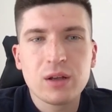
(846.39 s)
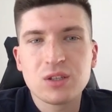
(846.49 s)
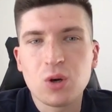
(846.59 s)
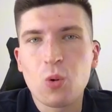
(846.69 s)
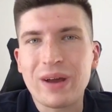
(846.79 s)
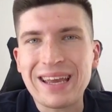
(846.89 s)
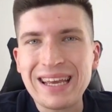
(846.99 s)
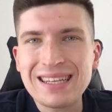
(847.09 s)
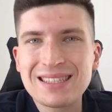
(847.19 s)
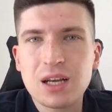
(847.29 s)
So
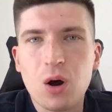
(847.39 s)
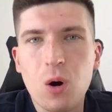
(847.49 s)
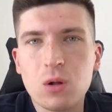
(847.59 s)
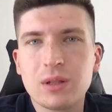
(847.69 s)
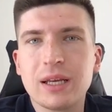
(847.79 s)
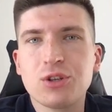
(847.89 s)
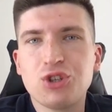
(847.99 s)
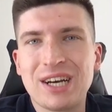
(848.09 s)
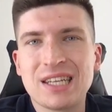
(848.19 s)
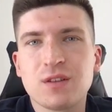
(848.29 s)
it's only
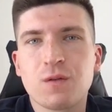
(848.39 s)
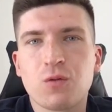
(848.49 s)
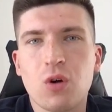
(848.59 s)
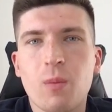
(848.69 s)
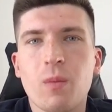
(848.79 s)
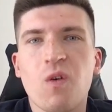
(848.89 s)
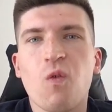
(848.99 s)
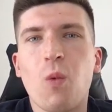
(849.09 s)
just from